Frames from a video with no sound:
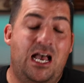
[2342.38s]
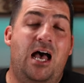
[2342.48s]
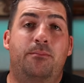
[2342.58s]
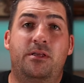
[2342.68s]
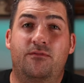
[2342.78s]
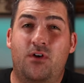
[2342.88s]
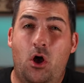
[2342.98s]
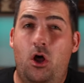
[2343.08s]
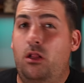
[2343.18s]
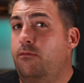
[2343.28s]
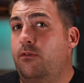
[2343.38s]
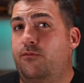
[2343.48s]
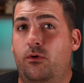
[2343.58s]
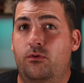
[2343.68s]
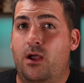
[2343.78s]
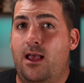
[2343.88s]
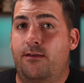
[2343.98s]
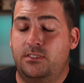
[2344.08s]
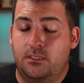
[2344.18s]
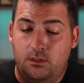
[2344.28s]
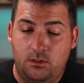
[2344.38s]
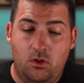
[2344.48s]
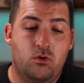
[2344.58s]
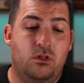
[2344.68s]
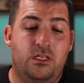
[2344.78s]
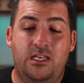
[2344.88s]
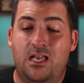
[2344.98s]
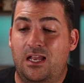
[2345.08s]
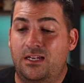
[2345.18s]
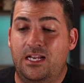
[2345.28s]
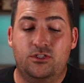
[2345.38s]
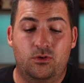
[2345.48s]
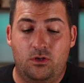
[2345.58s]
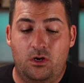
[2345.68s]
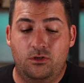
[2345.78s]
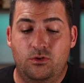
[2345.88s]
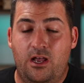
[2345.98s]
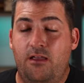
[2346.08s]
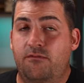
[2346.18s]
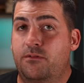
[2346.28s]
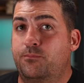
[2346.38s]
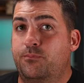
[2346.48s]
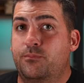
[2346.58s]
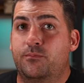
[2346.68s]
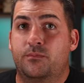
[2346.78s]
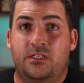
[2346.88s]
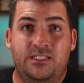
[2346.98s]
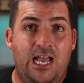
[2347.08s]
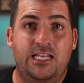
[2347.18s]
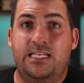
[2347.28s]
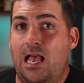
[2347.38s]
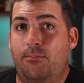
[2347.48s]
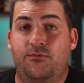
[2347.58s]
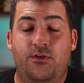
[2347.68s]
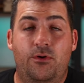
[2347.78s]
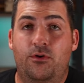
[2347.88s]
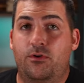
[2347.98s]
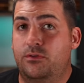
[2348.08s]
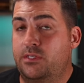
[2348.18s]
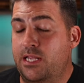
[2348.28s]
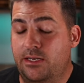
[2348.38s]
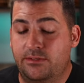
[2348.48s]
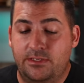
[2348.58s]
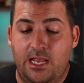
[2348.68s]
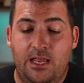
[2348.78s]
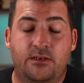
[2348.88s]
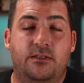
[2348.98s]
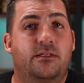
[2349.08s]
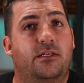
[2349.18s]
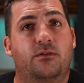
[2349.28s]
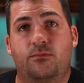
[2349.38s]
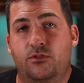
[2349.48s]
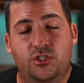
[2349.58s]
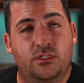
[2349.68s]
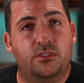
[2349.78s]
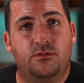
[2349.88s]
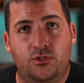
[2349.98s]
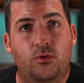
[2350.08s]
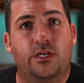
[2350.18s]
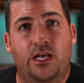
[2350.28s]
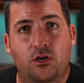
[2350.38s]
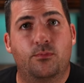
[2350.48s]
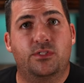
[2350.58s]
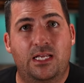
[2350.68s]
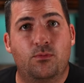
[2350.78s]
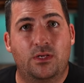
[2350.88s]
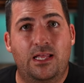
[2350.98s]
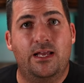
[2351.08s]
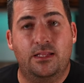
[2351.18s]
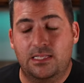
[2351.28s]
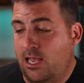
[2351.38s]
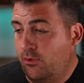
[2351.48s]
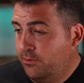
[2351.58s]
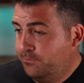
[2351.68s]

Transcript: copy of all of your photographs locally on an external hard drive tied to Apple Photos, and, and it will just don't one hundred percent rely on the cloud.